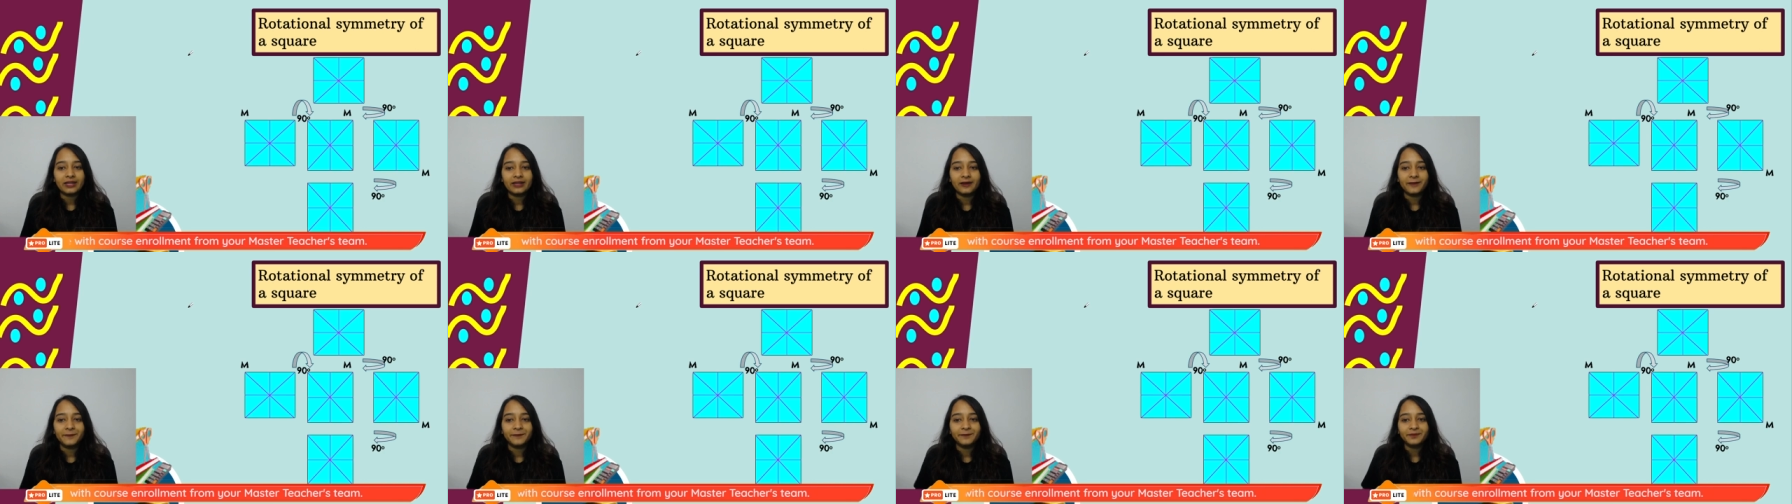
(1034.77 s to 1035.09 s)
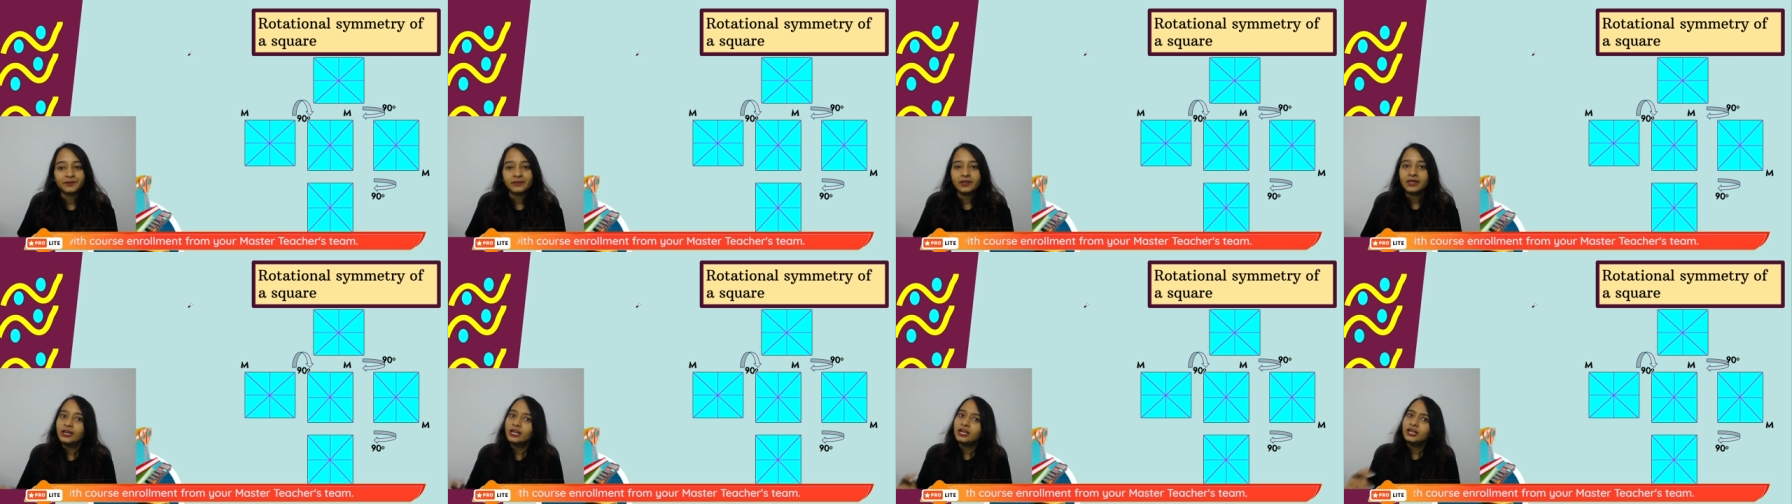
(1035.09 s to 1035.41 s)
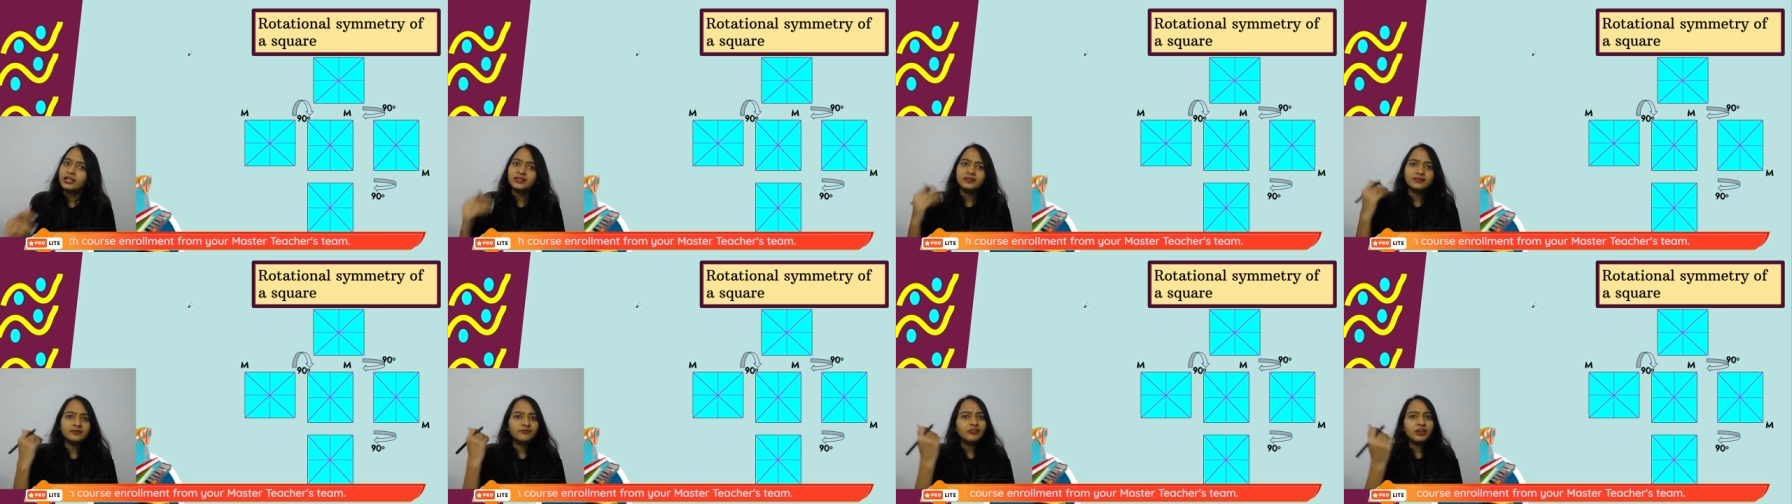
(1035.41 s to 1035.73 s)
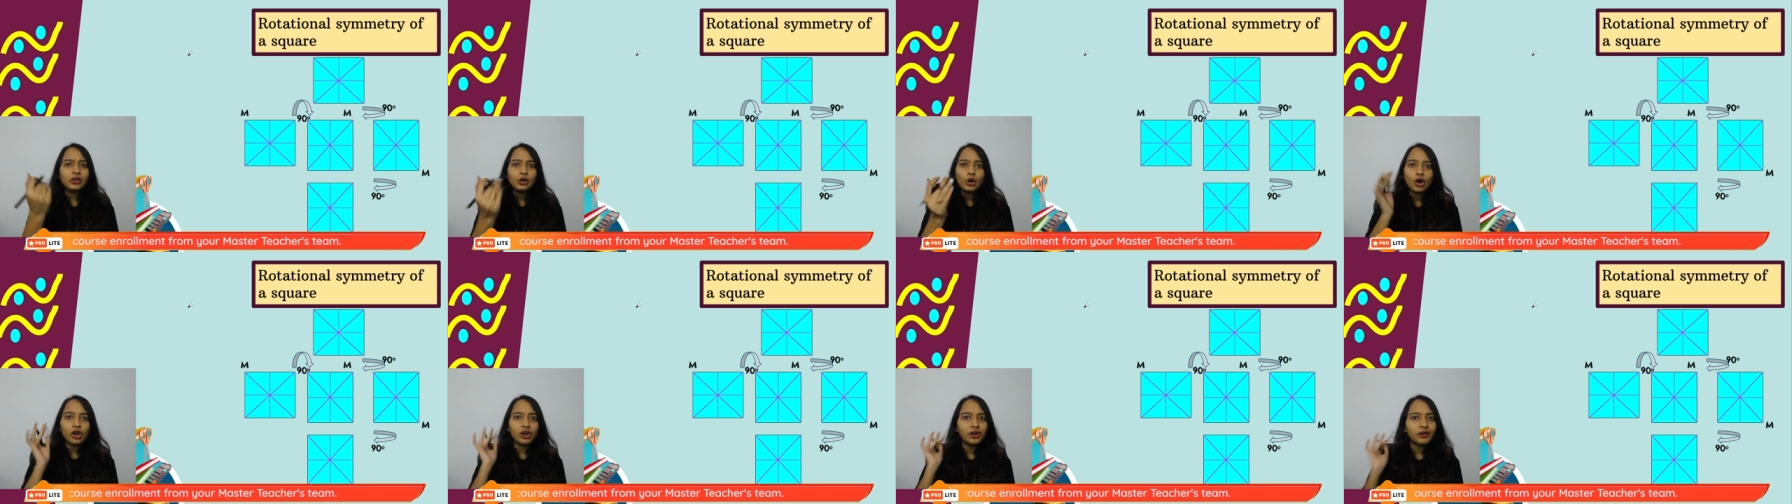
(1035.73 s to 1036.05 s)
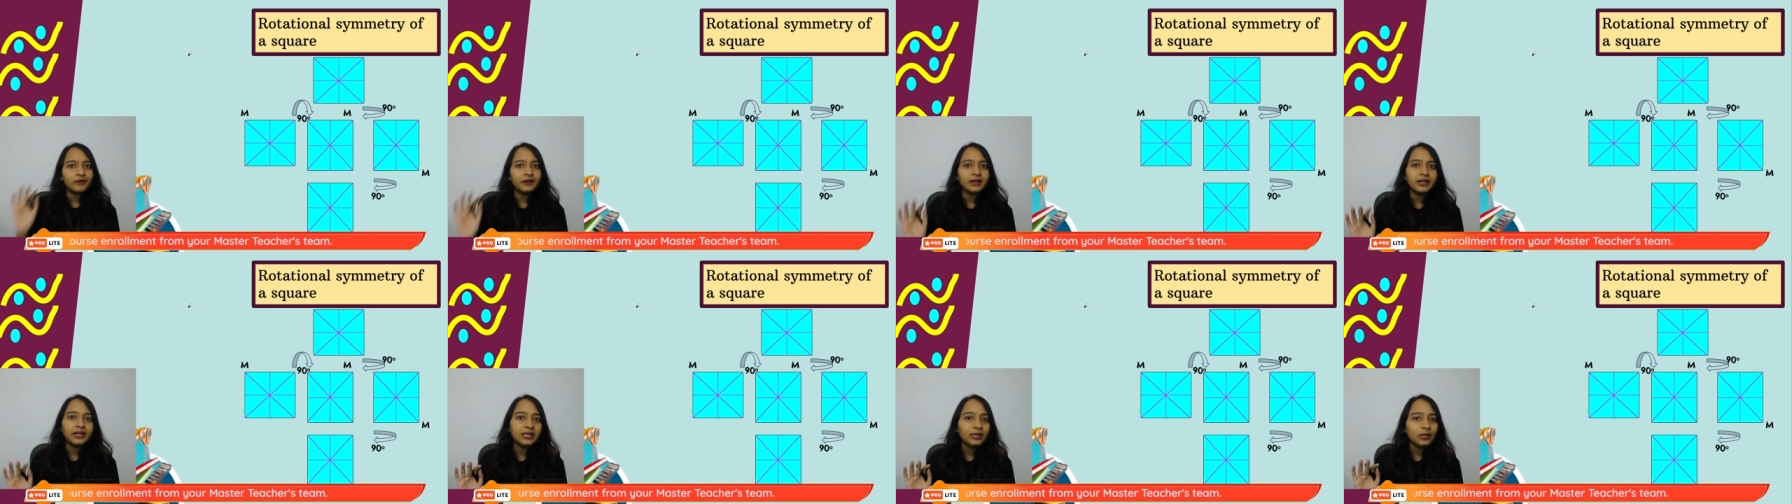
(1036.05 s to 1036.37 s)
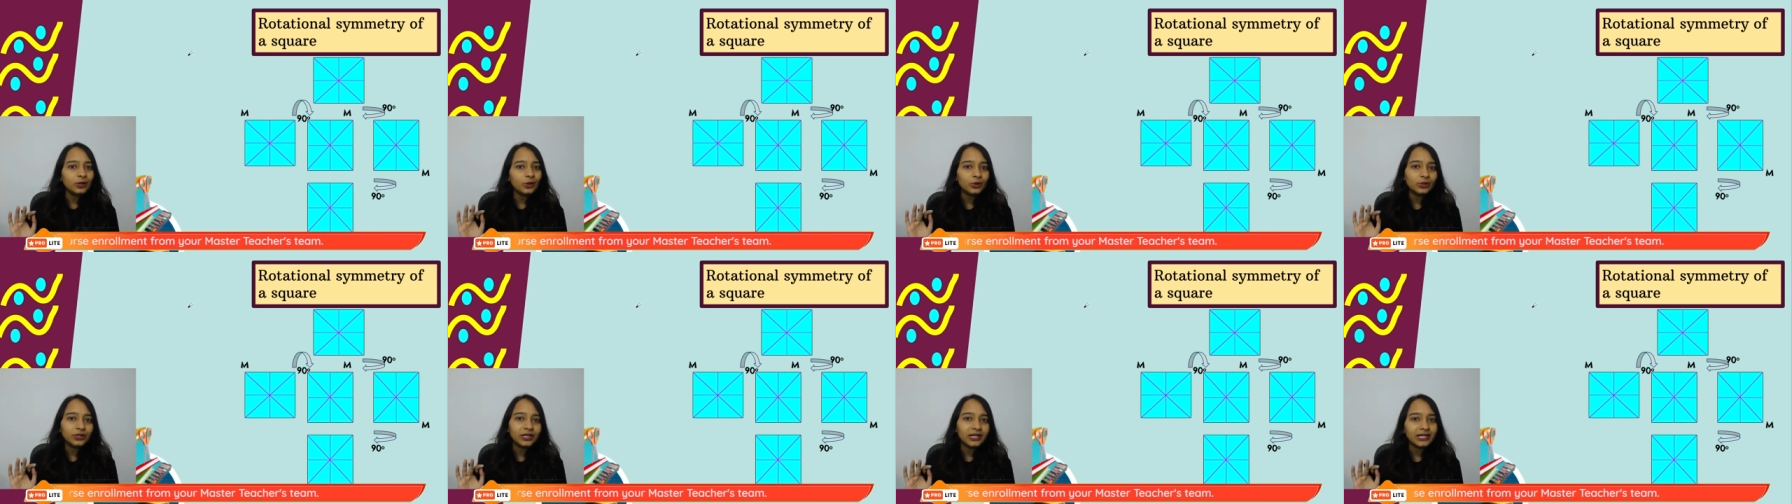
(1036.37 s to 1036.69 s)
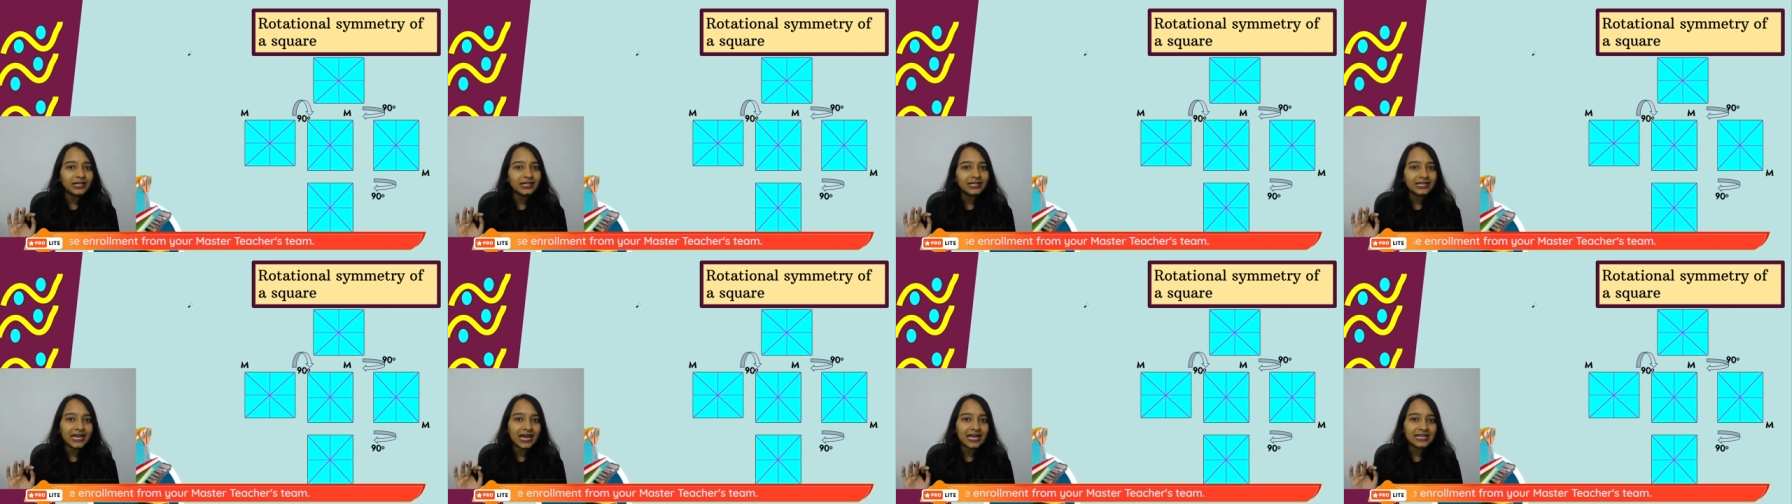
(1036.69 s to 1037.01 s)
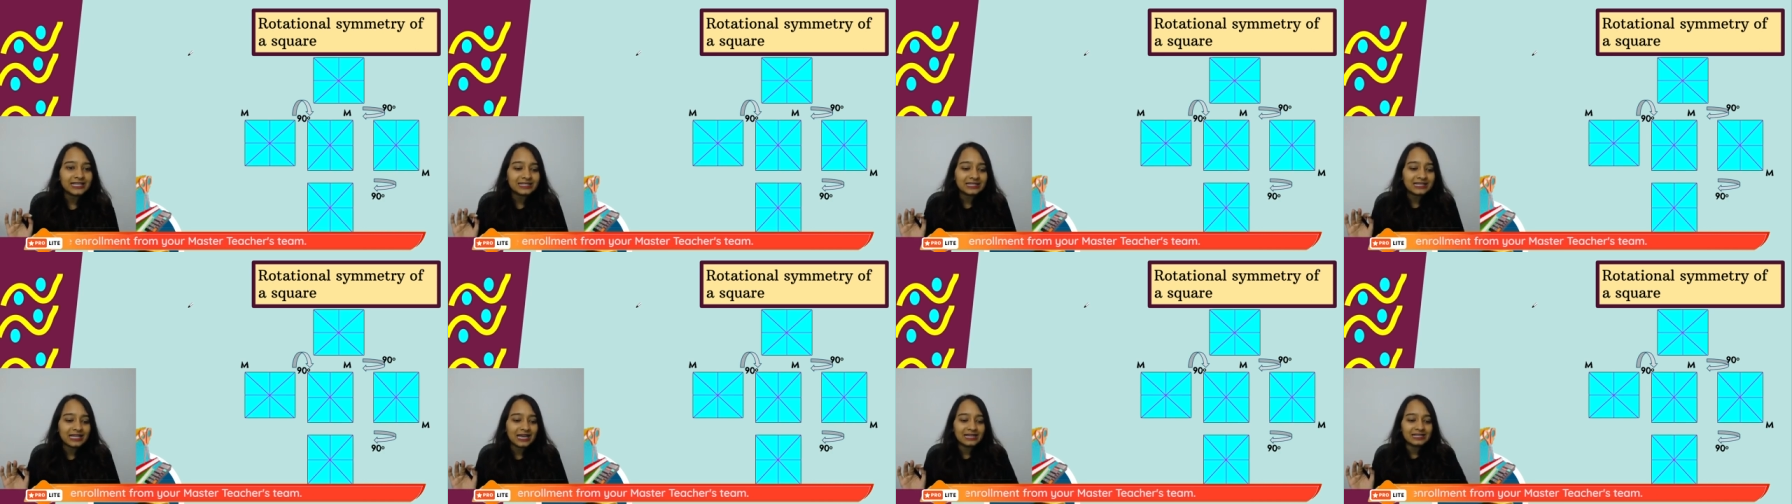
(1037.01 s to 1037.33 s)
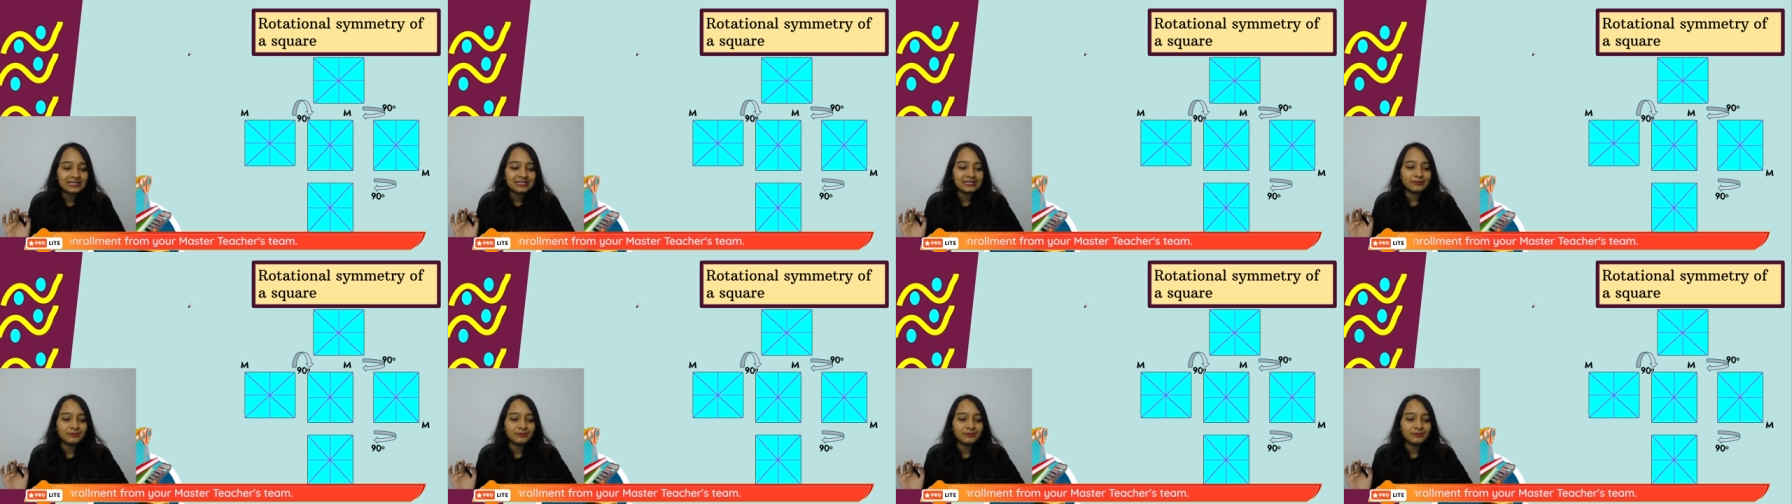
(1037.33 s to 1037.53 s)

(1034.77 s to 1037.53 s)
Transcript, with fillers: here. We already know that it has line